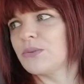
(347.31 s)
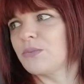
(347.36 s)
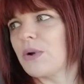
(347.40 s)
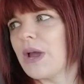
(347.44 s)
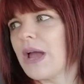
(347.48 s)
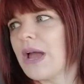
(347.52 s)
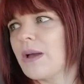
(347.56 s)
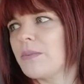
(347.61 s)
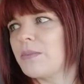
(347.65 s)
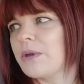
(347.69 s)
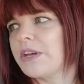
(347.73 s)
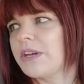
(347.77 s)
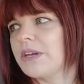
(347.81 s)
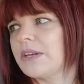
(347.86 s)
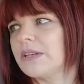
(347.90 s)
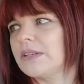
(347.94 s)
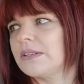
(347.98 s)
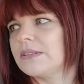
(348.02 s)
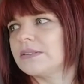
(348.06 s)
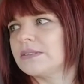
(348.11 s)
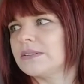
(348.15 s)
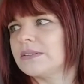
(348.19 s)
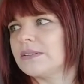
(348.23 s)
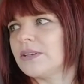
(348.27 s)
a rabbit.
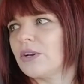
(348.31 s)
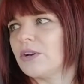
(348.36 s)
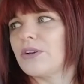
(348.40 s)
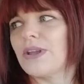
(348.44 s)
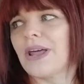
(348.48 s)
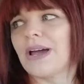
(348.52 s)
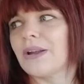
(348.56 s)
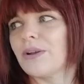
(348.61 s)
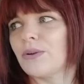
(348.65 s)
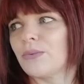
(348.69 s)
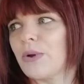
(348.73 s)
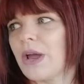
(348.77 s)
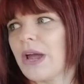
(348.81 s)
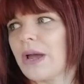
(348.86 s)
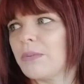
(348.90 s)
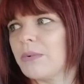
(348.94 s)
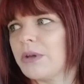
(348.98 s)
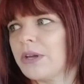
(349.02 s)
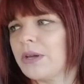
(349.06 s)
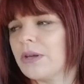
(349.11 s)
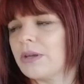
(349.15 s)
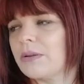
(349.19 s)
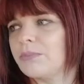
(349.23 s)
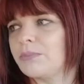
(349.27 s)
Or not a
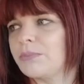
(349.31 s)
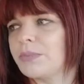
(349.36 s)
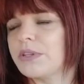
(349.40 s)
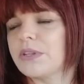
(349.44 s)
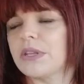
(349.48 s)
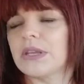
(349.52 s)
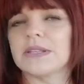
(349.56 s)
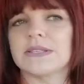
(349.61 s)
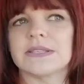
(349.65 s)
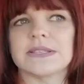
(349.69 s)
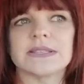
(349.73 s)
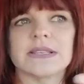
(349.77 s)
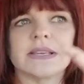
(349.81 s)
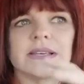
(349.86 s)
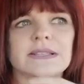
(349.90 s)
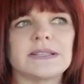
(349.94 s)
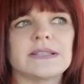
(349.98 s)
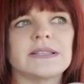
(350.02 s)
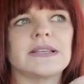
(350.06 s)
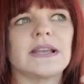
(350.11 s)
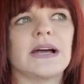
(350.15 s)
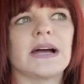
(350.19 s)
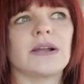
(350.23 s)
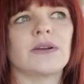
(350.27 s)
rabbit. But
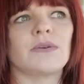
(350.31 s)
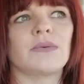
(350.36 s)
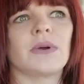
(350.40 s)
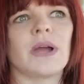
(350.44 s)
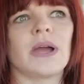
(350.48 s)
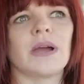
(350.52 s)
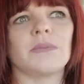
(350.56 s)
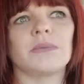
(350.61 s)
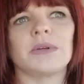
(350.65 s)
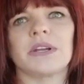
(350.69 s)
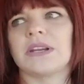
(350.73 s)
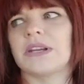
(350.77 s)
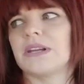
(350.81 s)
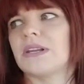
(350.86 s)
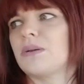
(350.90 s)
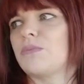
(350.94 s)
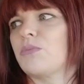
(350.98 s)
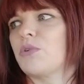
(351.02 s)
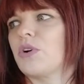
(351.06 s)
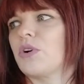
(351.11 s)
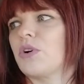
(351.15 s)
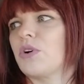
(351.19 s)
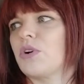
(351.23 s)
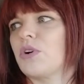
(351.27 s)
it's not a rabbit
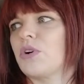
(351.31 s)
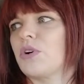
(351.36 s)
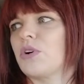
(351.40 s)
anymore.